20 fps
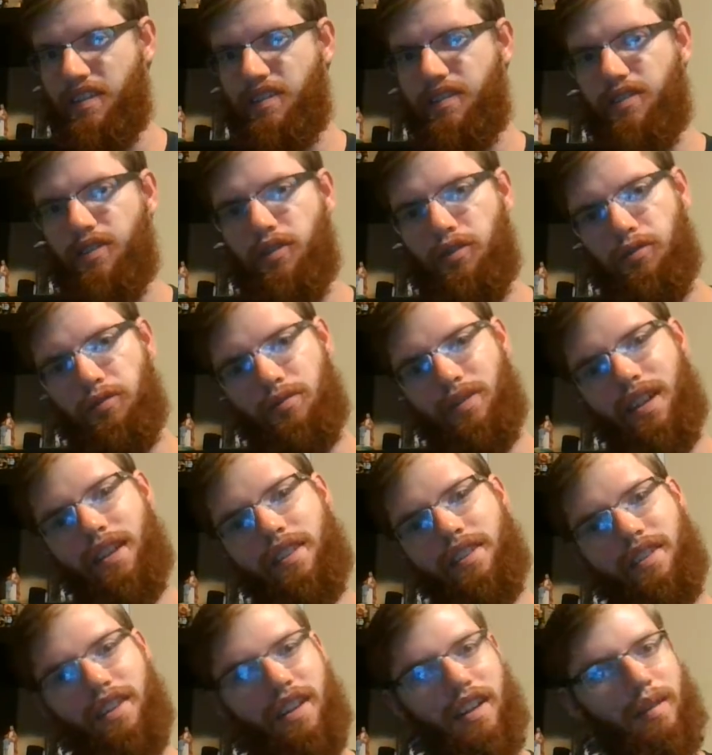So,
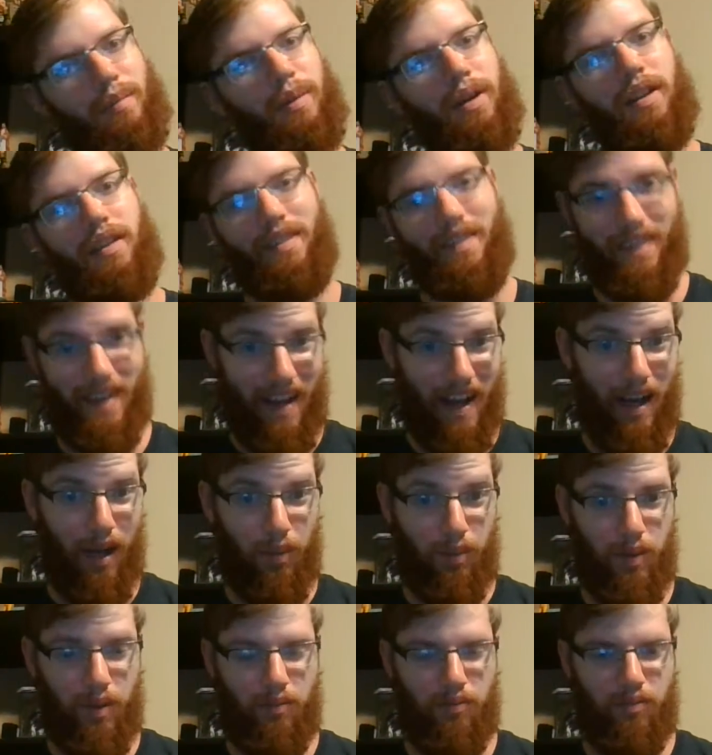let's talk about the
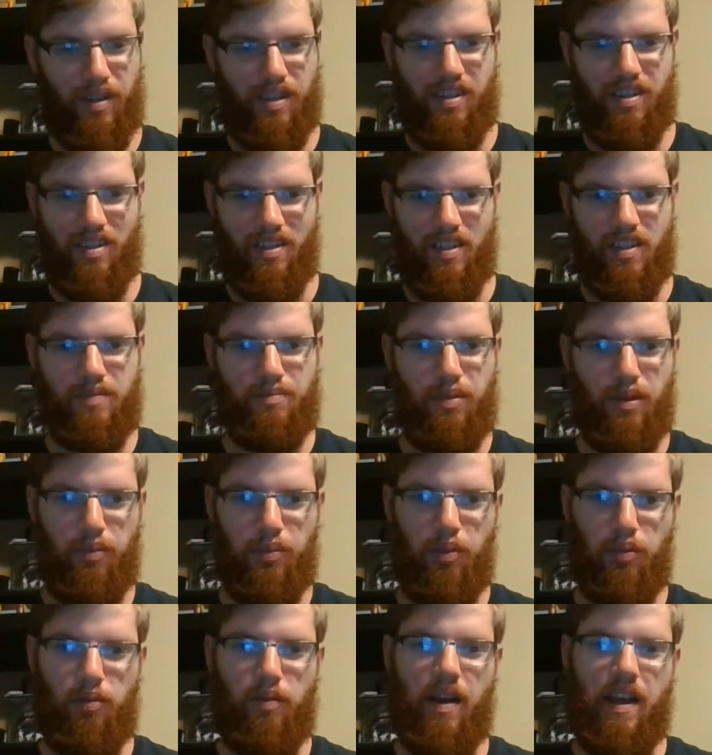album, which is
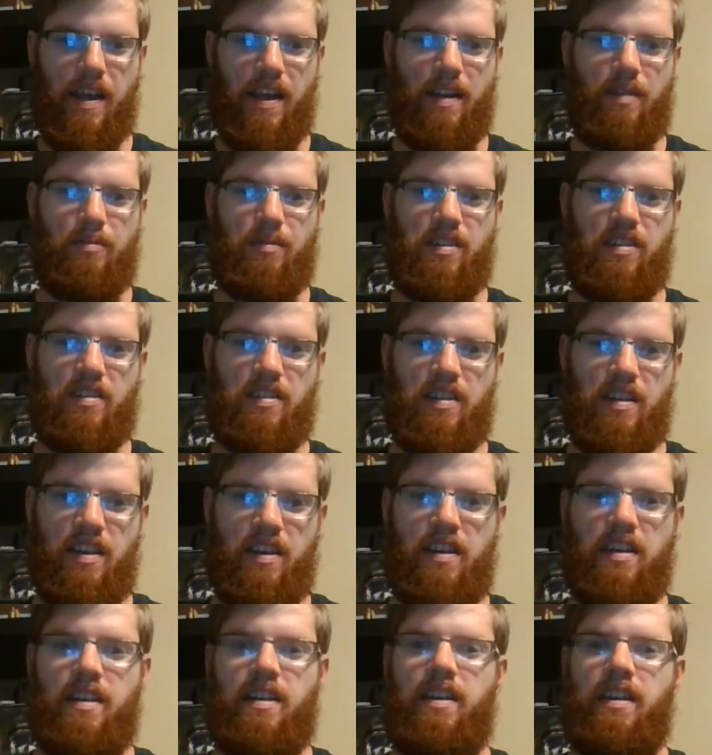Purple Rain, which
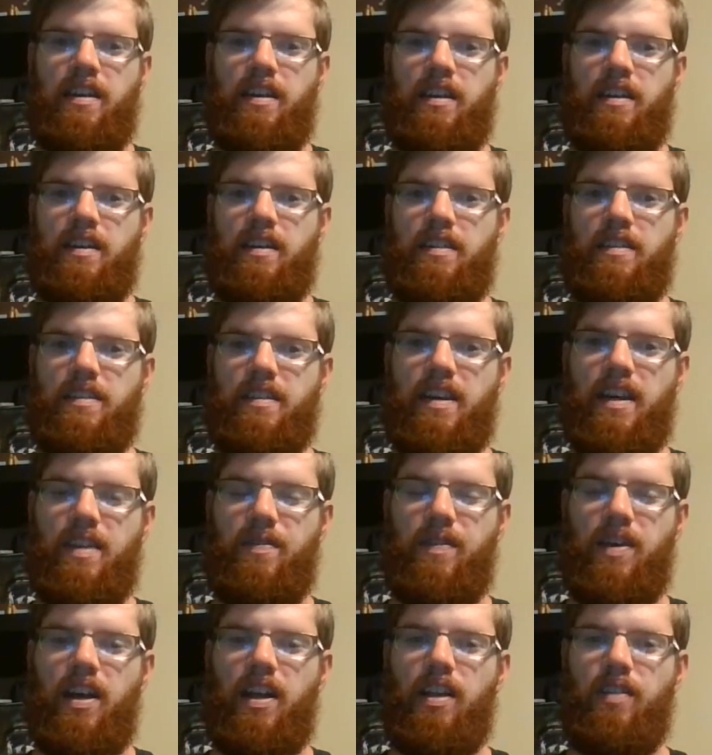it's kind
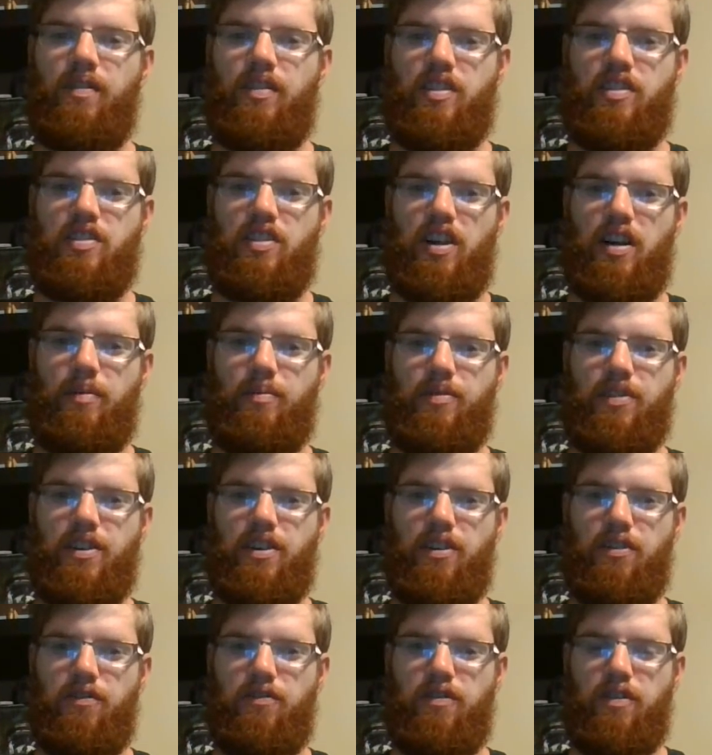of a hell of a jump to
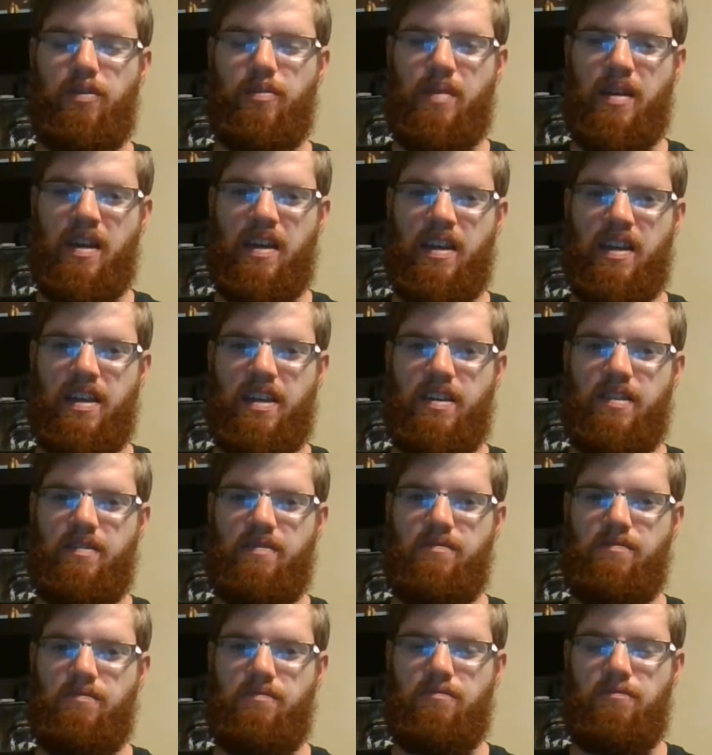go from a
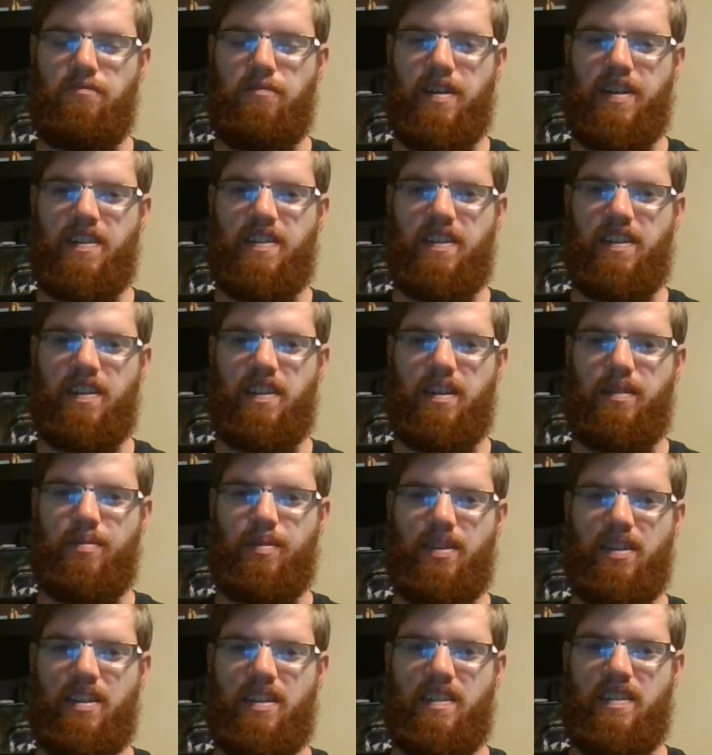recently
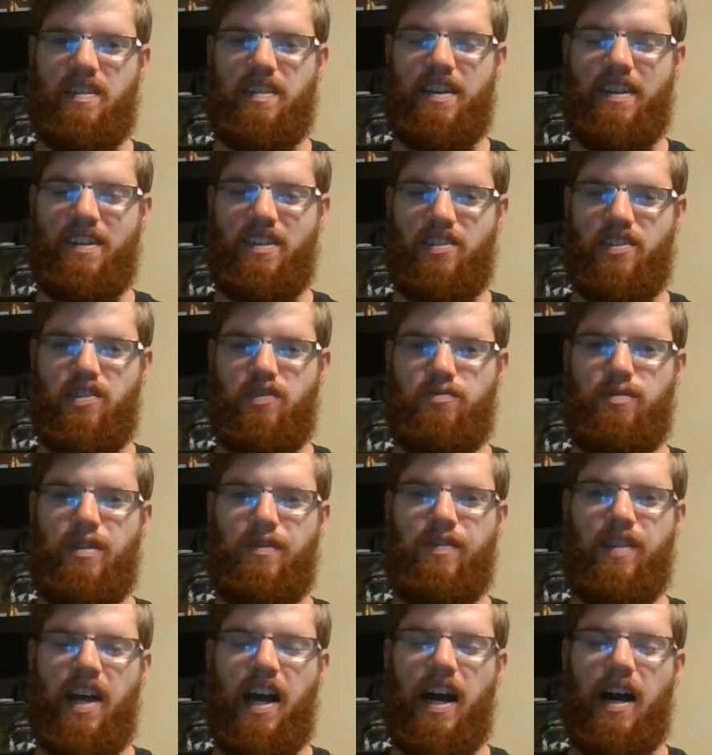released Taylor
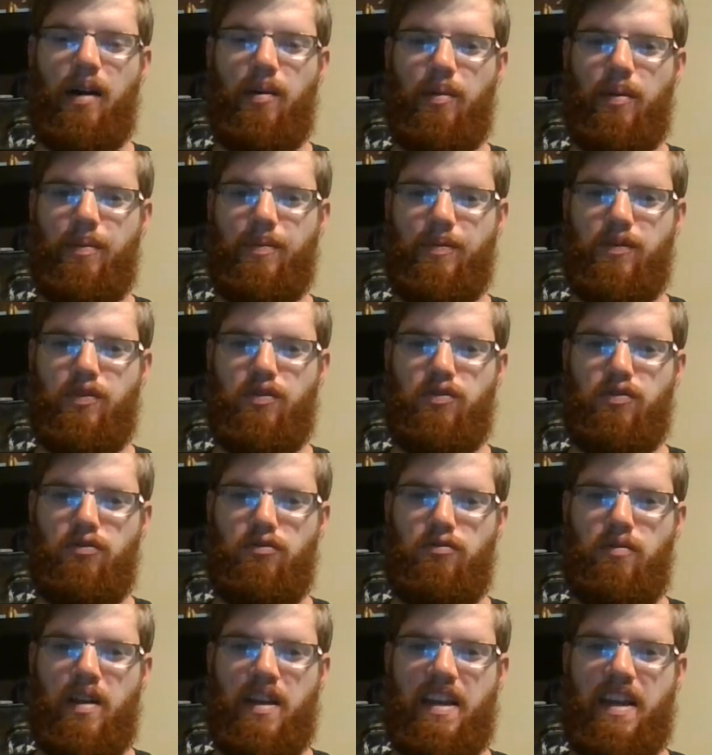Swift album
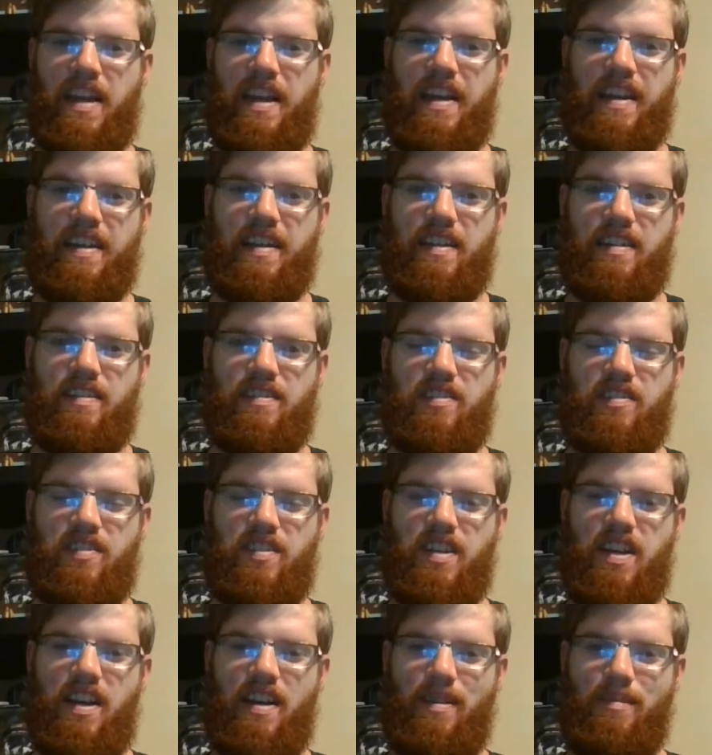to an 80s
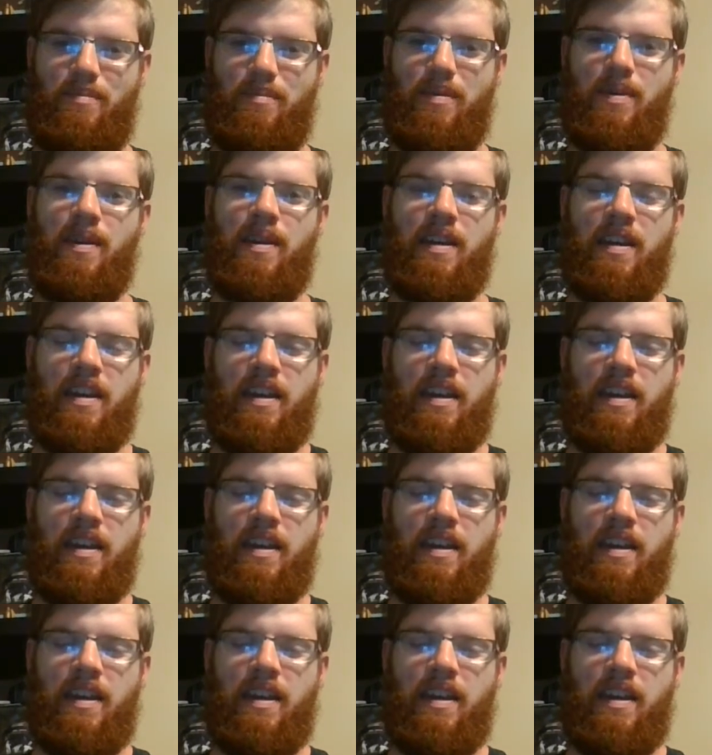gem.